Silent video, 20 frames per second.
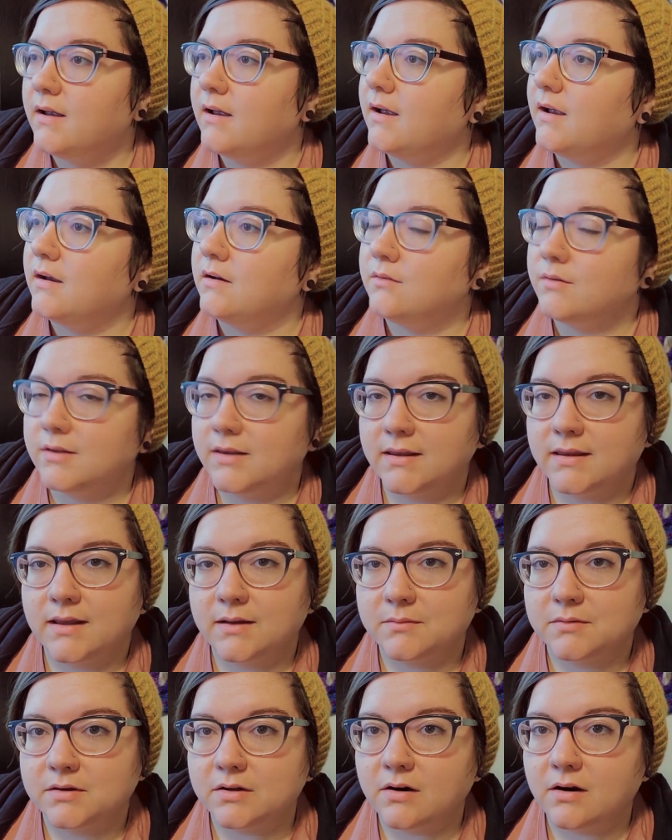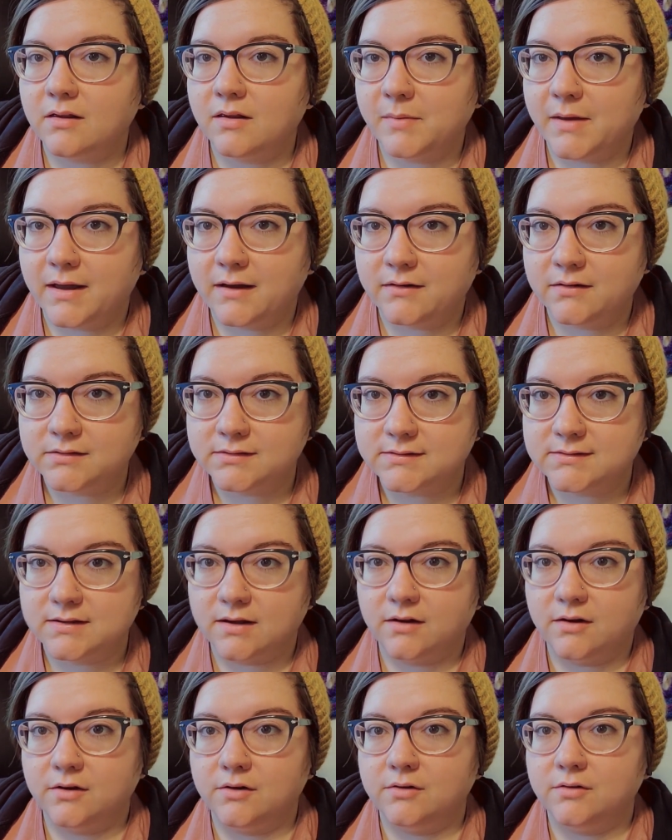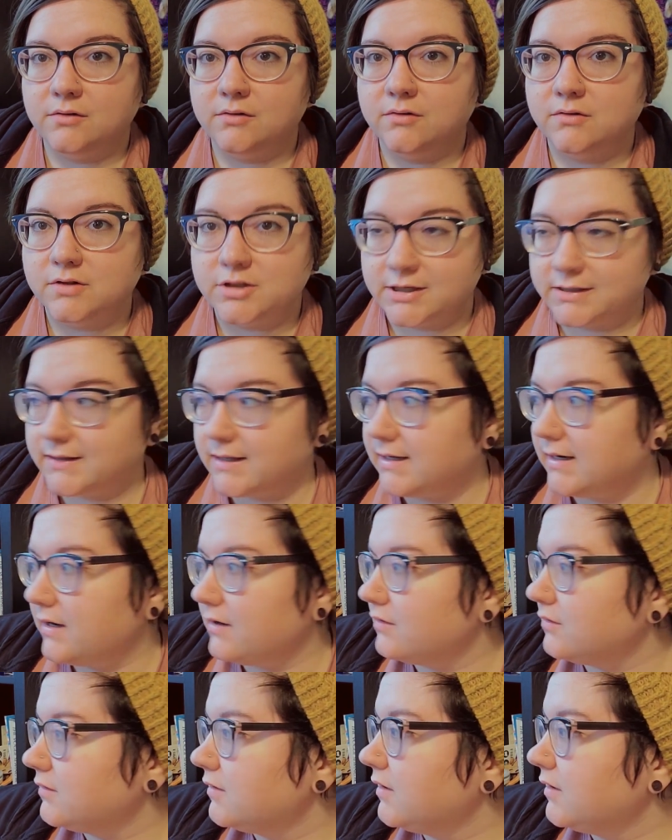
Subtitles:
I really like what they're all about, so check that out.